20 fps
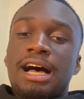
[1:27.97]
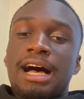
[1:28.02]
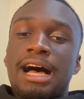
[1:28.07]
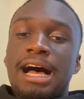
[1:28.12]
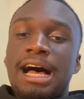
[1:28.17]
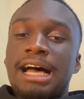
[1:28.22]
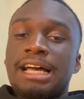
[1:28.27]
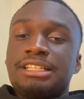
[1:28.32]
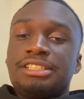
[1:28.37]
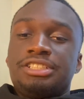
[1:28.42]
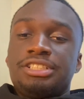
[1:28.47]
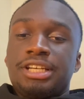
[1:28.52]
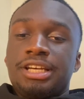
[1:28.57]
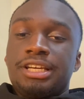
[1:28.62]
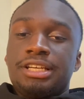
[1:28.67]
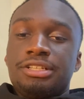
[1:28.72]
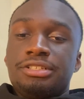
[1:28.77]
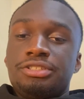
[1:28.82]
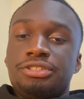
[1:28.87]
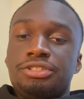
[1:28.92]
I
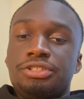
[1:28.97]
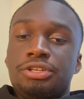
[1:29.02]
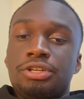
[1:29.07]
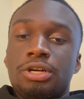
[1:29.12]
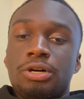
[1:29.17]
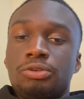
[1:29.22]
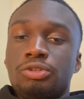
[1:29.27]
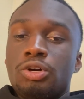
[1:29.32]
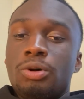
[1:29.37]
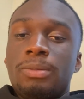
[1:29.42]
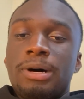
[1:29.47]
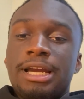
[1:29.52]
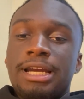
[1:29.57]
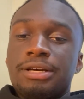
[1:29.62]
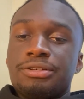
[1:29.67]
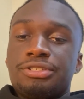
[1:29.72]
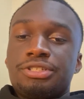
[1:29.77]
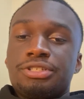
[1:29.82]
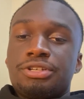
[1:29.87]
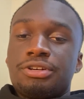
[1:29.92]
change. You know, nobody
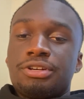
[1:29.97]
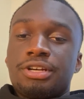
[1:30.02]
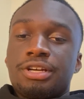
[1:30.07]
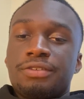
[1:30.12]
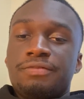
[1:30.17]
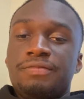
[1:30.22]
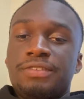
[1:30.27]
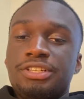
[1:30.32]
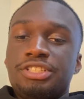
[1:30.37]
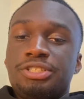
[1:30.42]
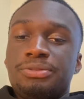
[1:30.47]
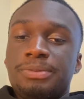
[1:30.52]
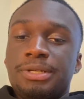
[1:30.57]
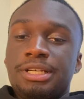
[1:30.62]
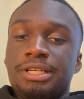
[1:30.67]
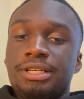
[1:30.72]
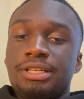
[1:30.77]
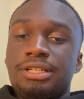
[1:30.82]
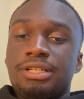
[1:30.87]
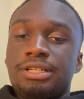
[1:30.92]
else is going to convince
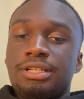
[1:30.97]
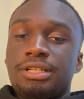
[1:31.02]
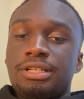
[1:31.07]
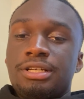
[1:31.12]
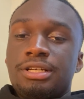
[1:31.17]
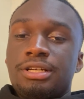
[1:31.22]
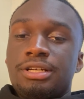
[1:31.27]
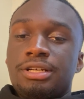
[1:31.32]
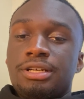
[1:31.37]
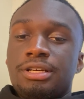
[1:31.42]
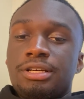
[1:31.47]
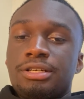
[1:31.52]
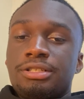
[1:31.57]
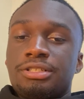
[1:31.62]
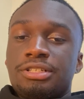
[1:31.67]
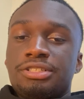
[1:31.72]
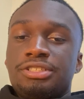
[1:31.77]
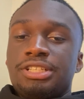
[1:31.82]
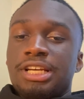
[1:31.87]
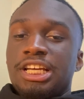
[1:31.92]
me
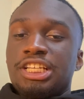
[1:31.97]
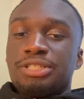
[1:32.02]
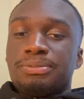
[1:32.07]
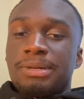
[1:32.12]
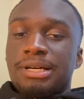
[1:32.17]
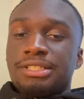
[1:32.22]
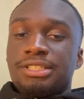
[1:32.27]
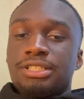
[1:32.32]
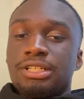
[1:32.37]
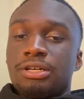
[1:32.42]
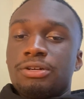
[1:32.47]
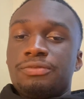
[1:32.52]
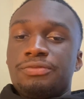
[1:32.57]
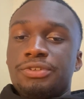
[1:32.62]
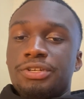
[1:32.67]
to change myself.